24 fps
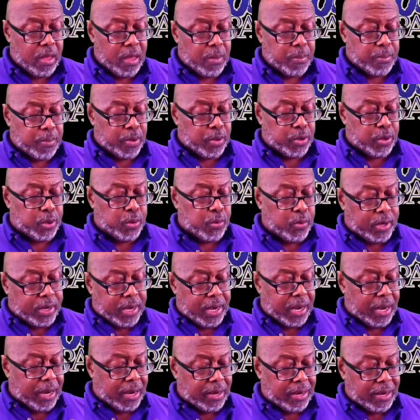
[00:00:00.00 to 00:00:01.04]
but you
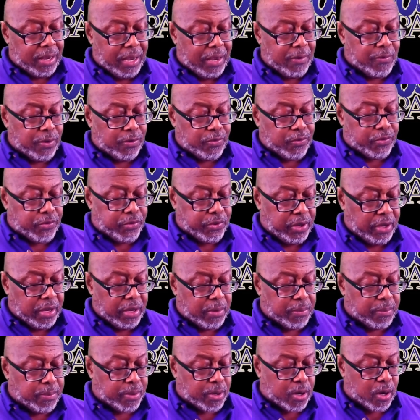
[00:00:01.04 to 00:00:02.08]
can't even see
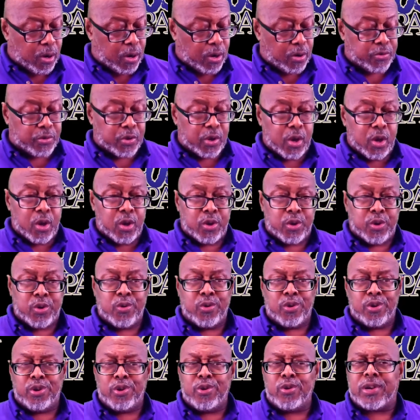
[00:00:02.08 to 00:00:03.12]
it because
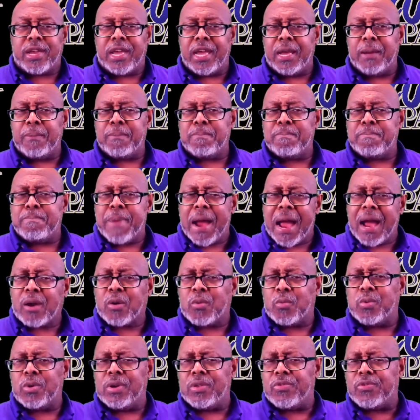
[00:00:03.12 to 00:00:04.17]
you're looking
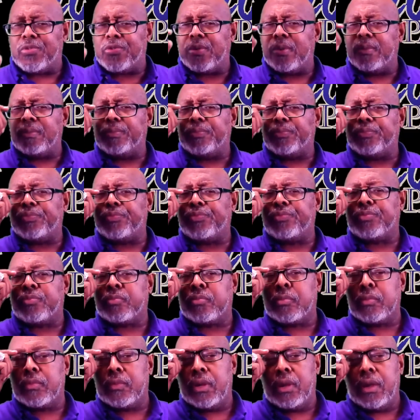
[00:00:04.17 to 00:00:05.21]
backwards.
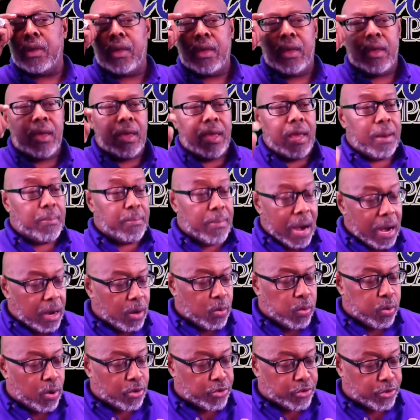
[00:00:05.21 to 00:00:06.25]
And my
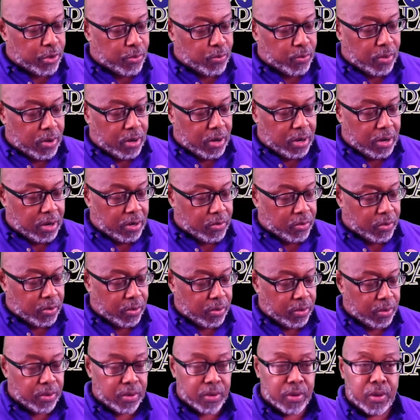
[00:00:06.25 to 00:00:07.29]
question was,
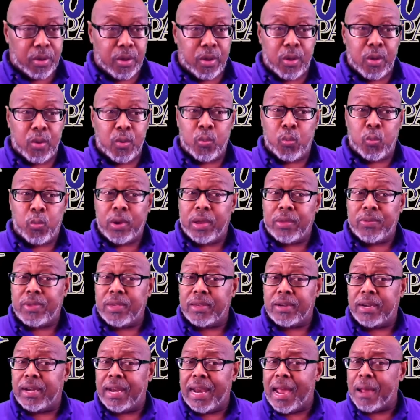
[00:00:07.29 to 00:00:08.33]
when
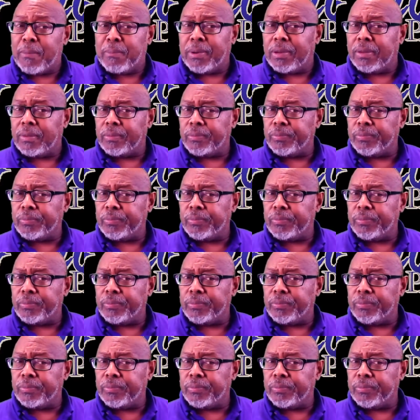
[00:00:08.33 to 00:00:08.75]
did it happen?